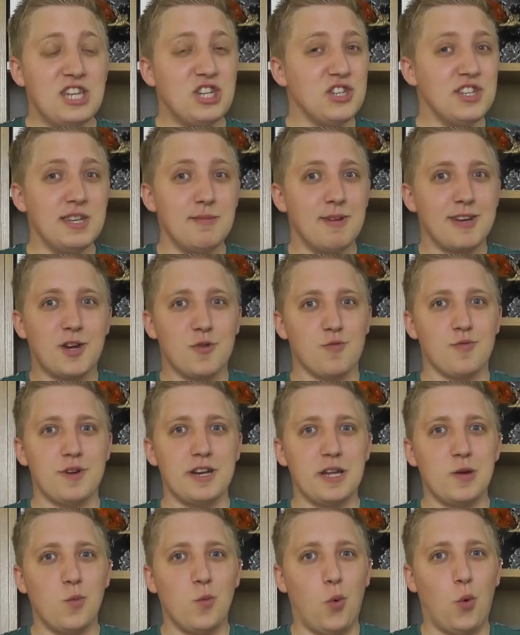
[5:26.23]
It just seemed like a
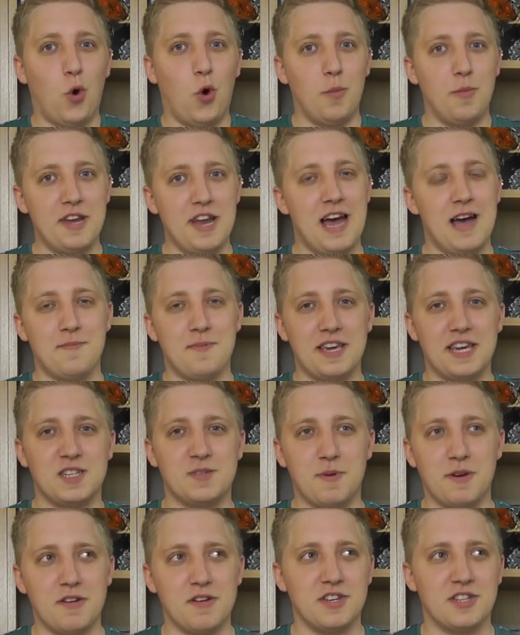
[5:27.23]
really warm and happy
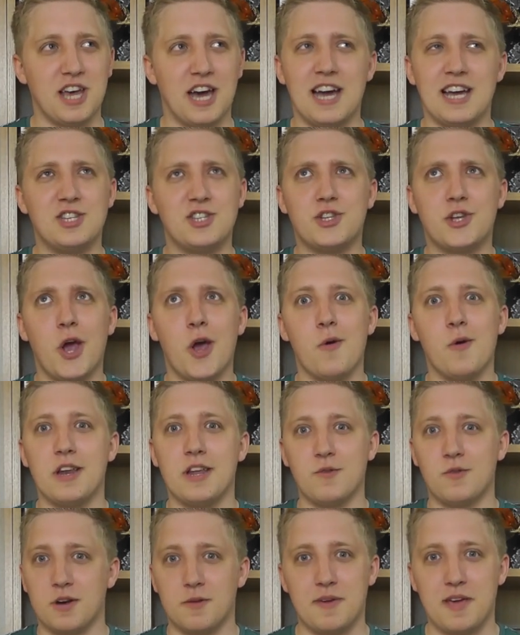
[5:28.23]
experience that I
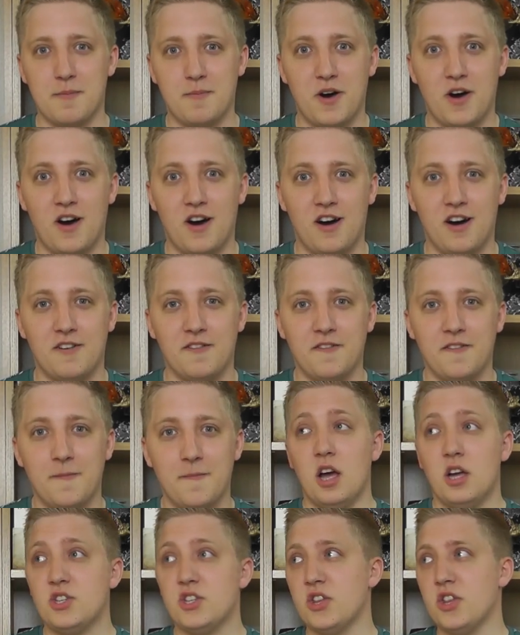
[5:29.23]
totally wanna be a part of.
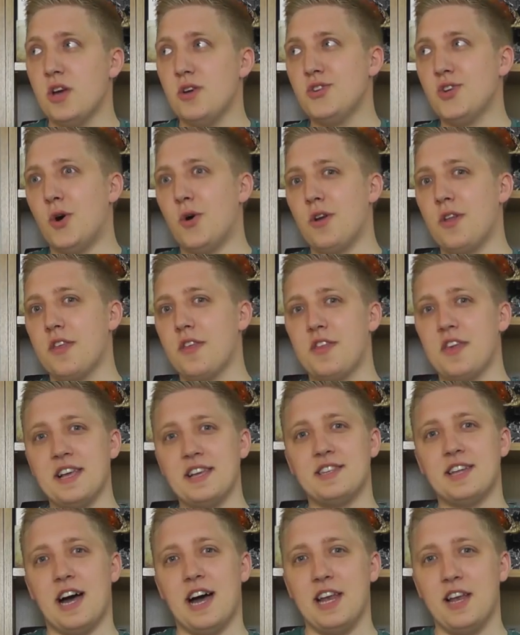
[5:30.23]
So those are all of the
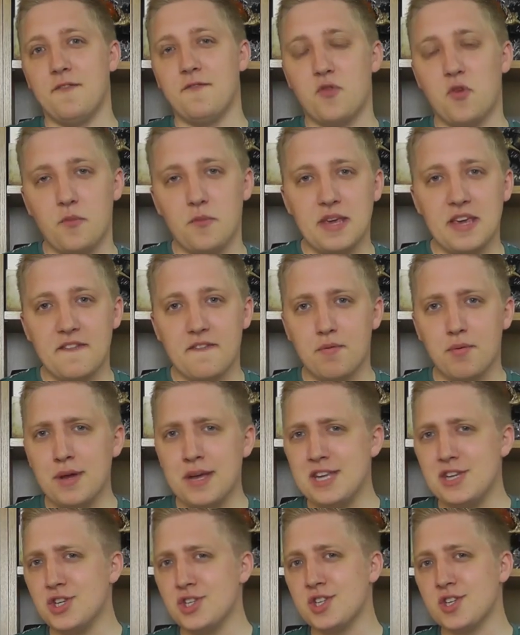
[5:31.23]
things that I love from
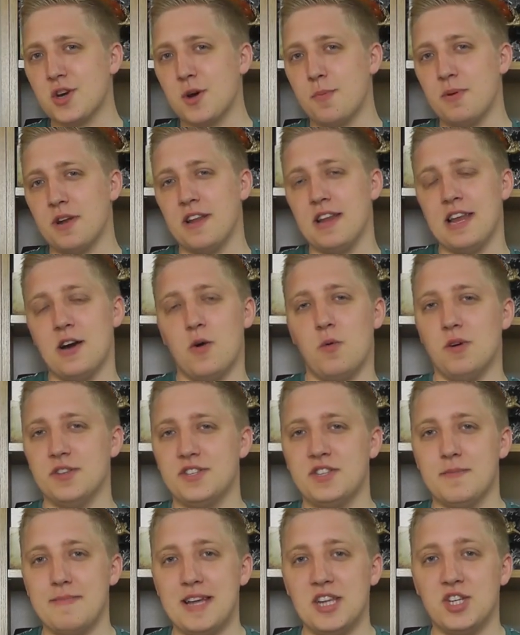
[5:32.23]
E3. Just a couple of little
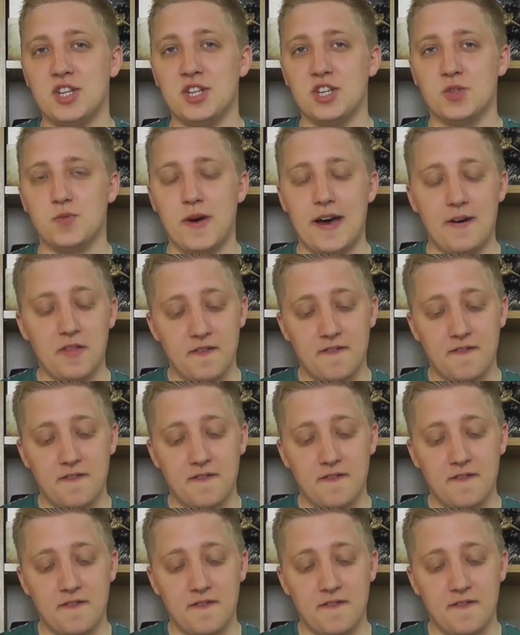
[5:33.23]
ones to mention as well.